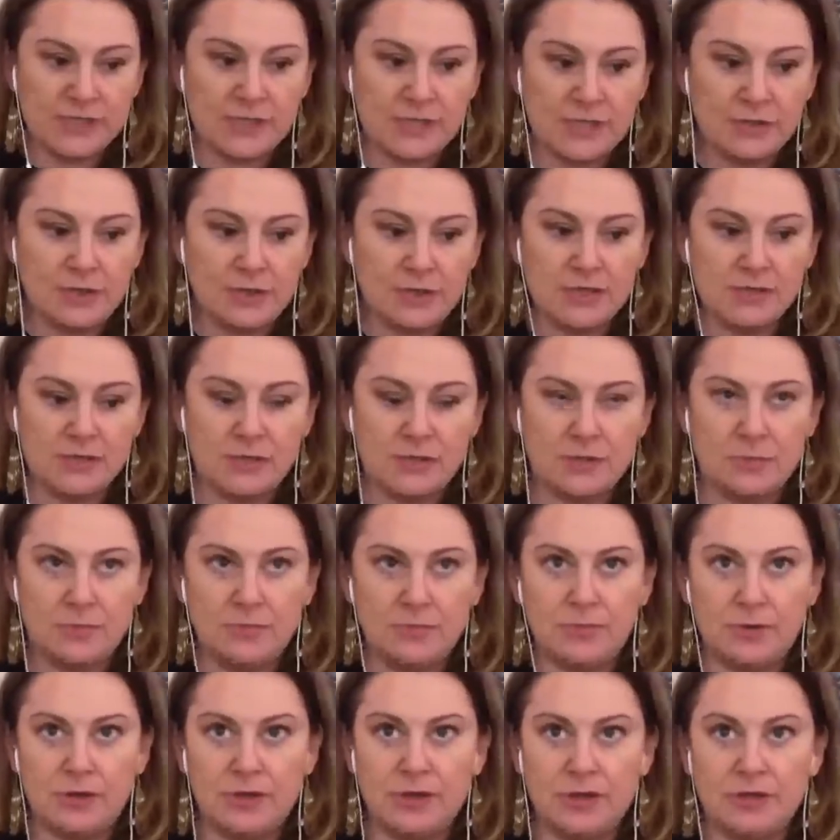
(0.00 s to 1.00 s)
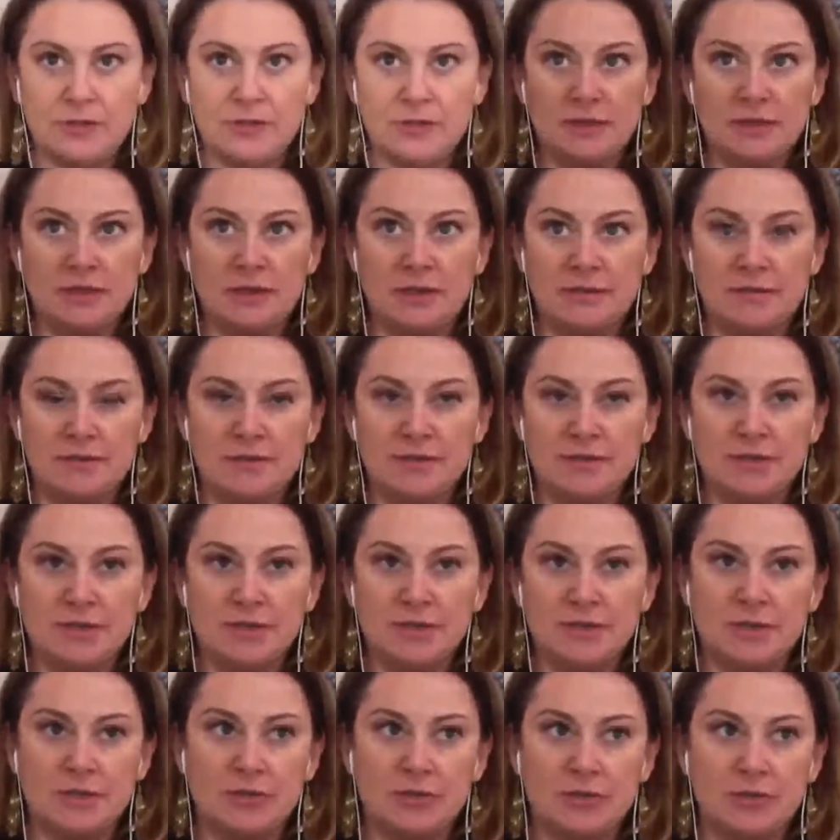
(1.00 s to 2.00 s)
that you guys are bringing to the
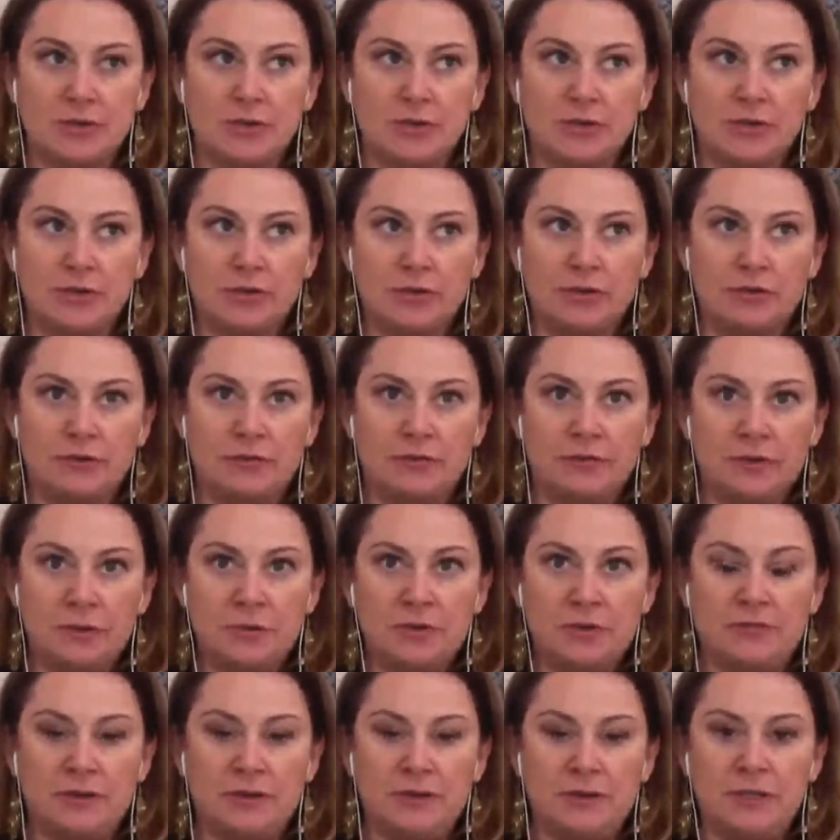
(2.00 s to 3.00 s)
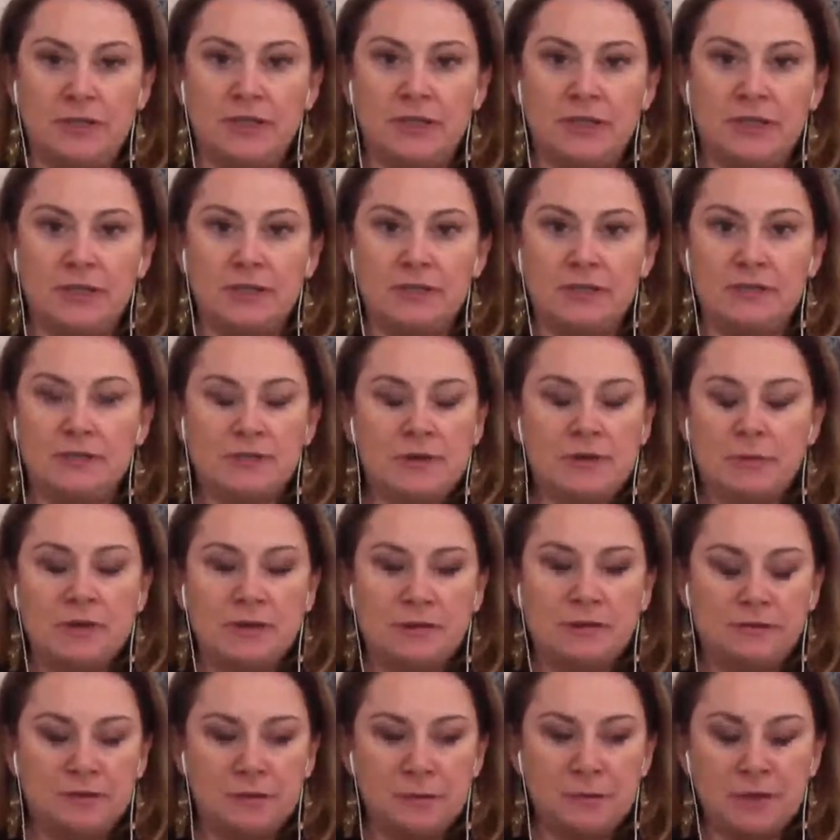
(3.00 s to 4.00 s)
conversation, you're a female-owned,
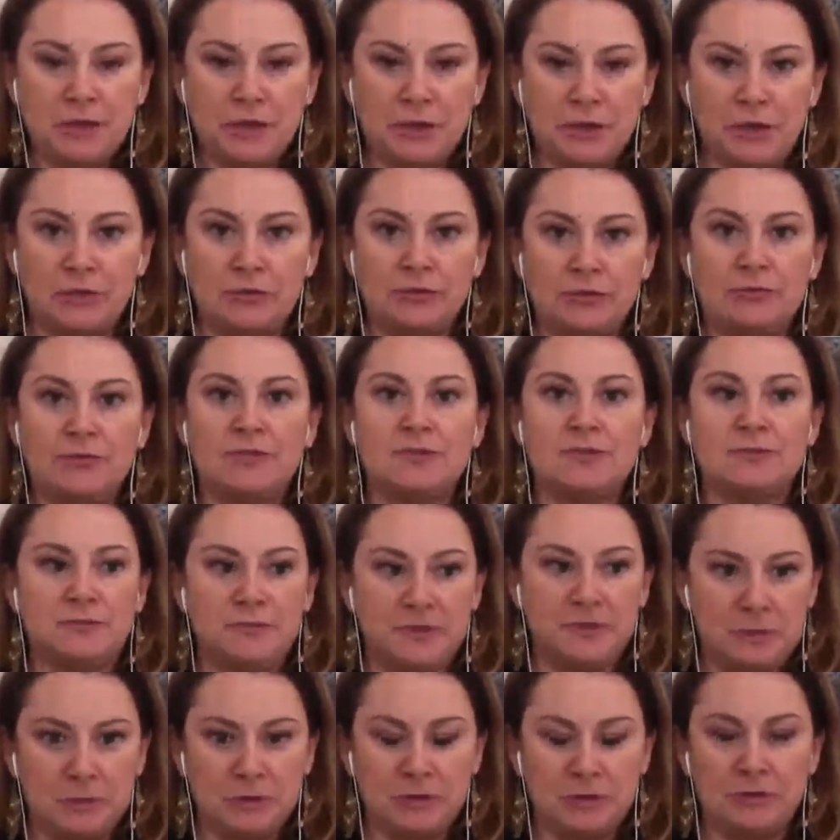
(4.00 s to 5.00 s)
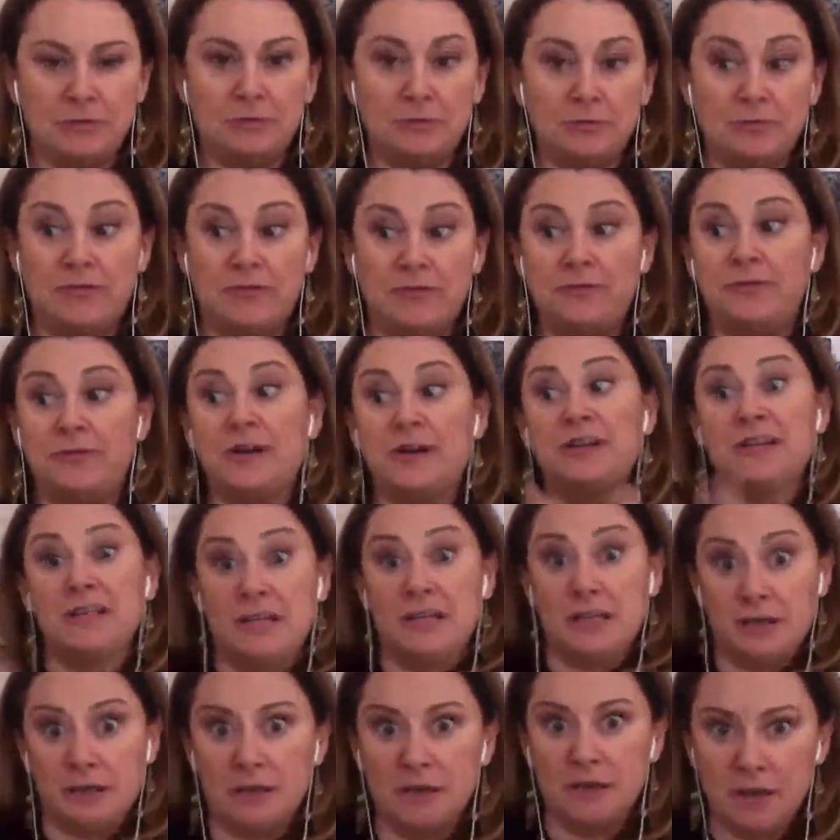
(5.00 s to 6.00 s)
female
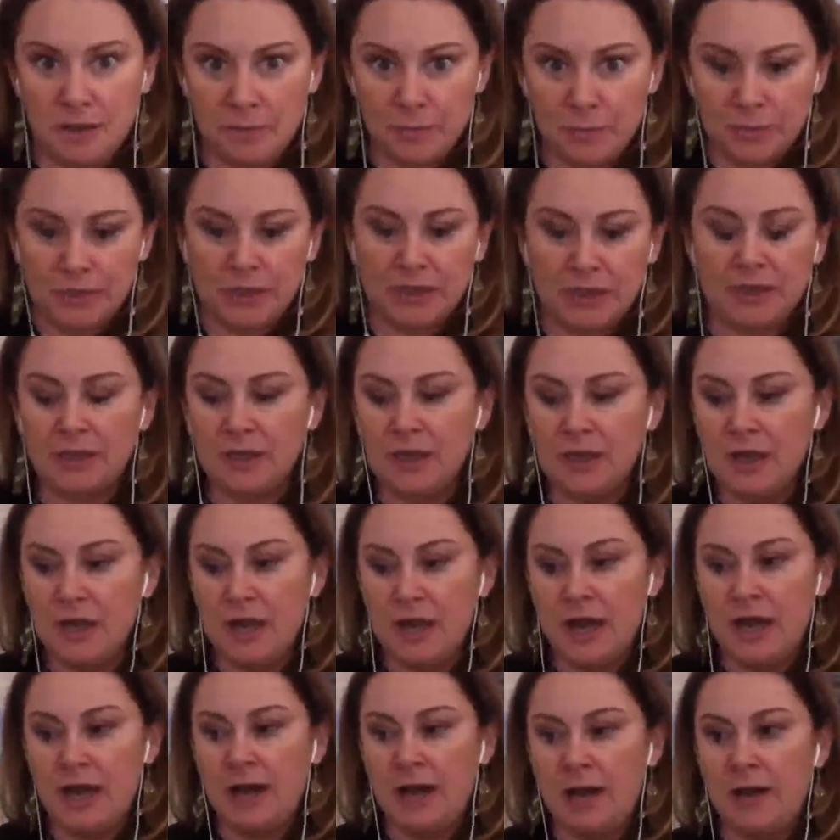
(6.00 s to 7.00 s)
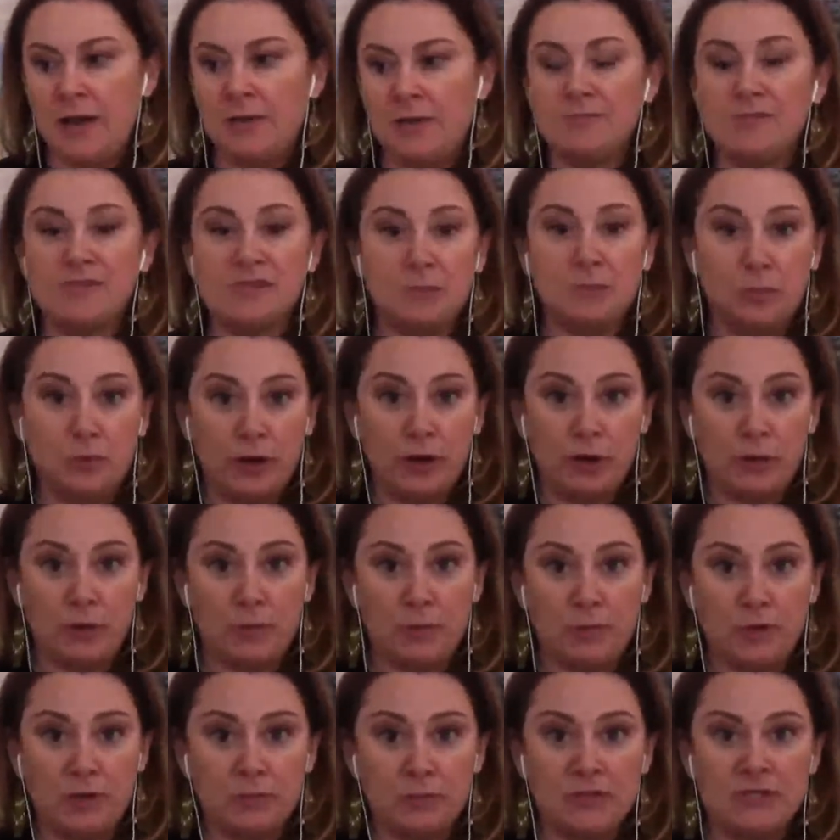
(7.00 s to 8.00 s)
funding company, supporting
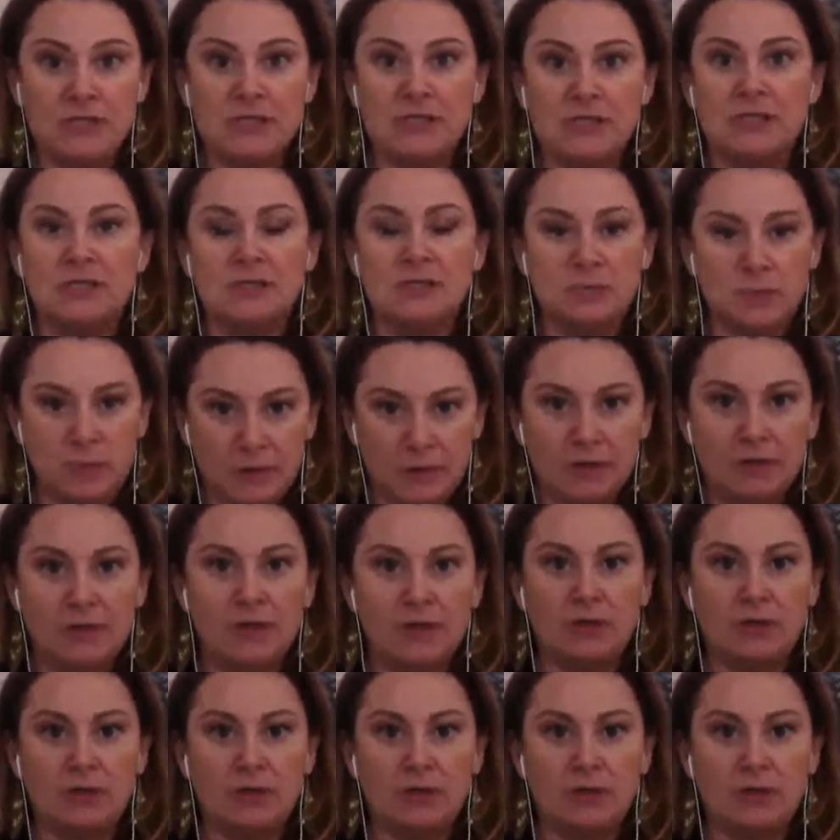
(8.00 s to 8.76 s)
women in business, women,